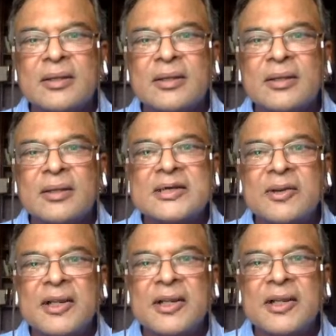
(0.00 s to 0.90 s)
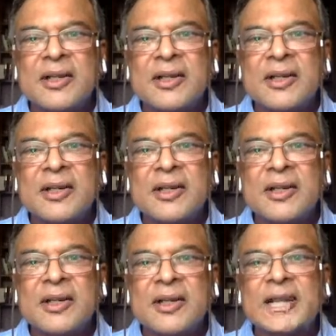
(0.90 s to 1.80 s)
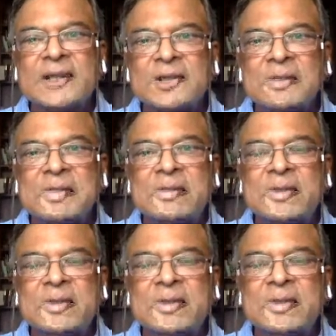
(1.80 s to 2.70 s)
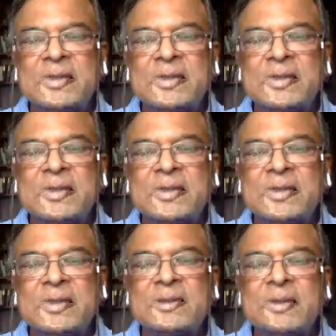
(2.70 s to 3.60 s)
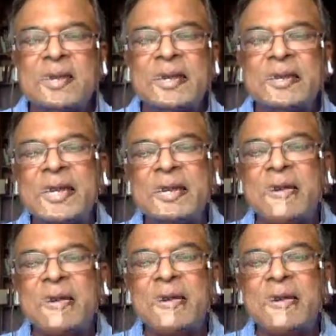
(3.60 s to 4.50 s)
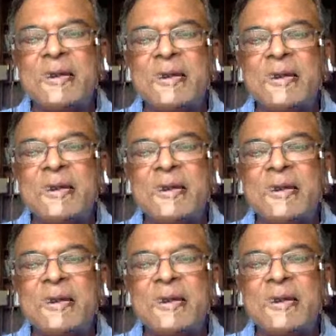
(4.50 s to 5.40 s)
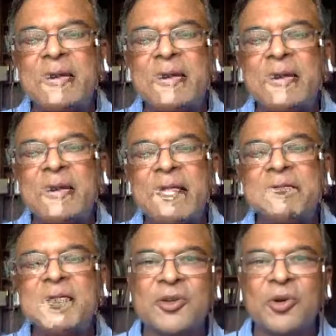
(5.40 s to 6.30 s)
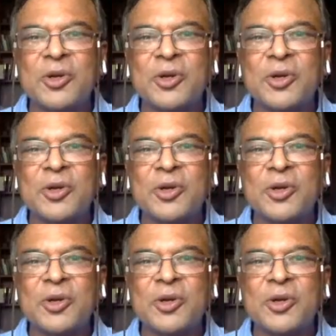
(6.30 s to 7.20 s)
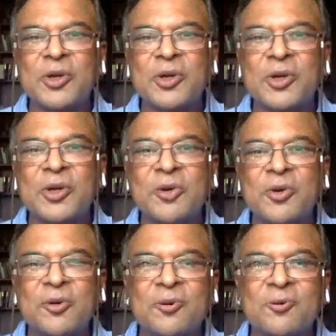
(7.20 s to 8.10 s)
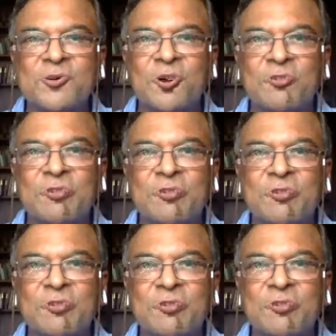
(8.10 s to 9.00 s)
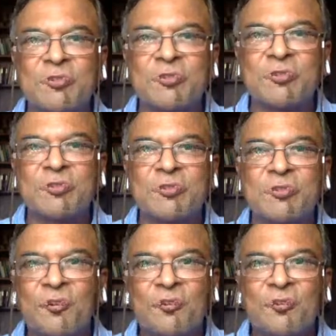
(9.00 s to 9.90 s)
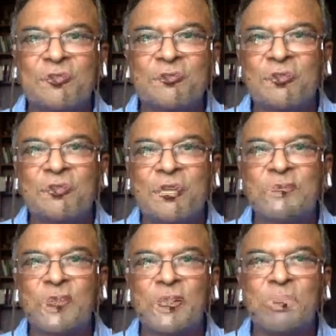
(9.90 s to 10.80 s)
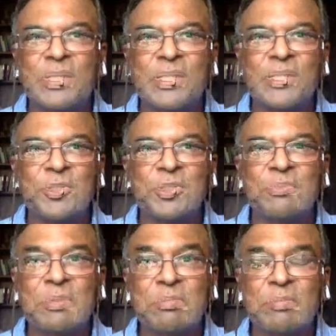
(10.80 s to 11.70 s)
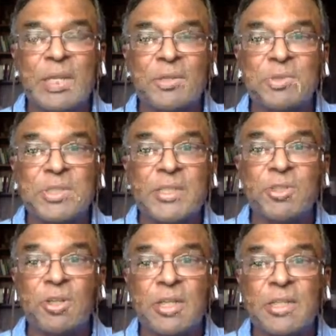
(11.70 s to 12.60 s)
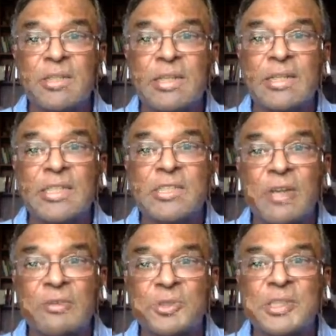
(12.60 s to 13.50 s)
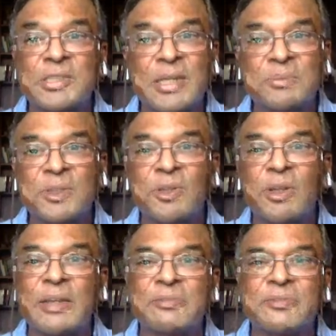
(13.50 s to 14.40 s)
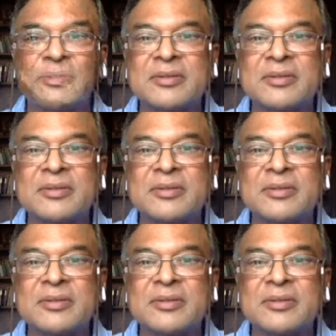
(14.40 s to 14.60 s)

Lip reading: Tomorrow is going to be belonging to the people who are willing to take risks and reinvent themselves. In fact, FC Kohli, who is a grand old man of Indian software industry, he keeps on repeating, you should be prepared to change your career at least 5 or 6 times in your life,